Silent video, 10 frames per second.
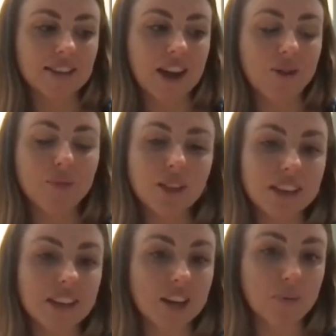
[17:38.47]
I really
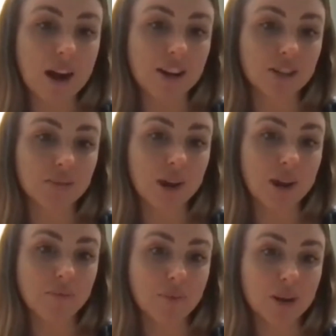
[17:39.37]
needed to practice what
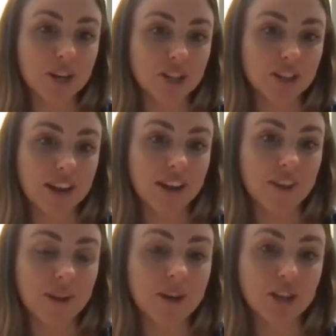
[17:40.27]
I preach. And if
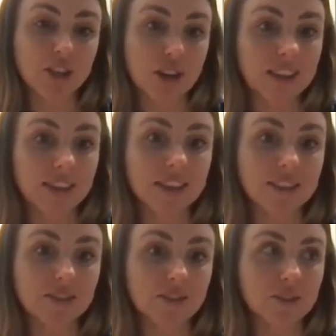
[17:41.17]
I'm going to train
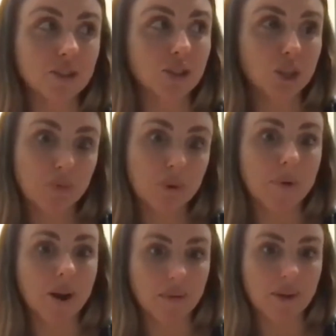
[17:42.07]
these super
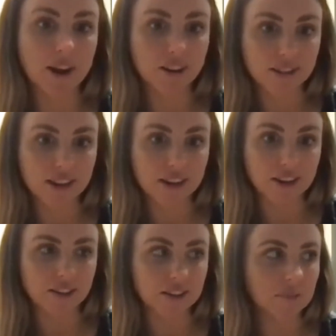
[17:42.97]
bomb hair
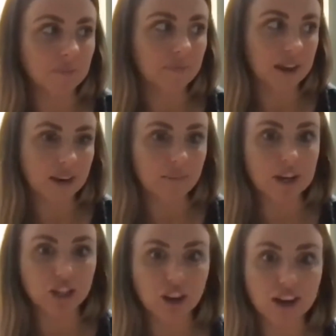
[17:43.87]
designers, I need to
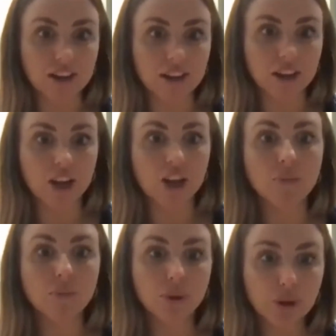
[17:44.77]
make sure I can
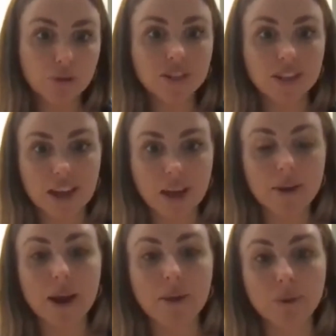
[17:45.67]
prove to them,
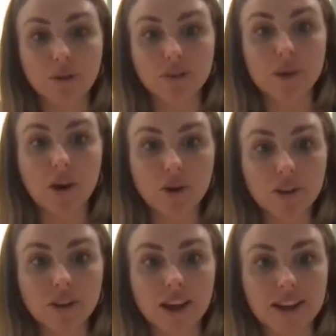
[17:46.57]
and I prove to my own
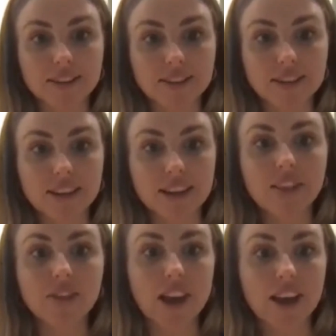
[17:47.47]
clients,
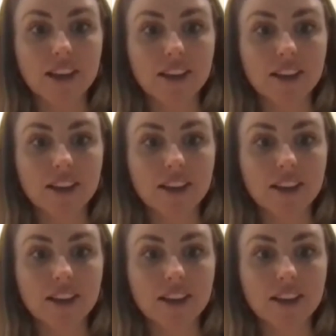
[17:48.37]
that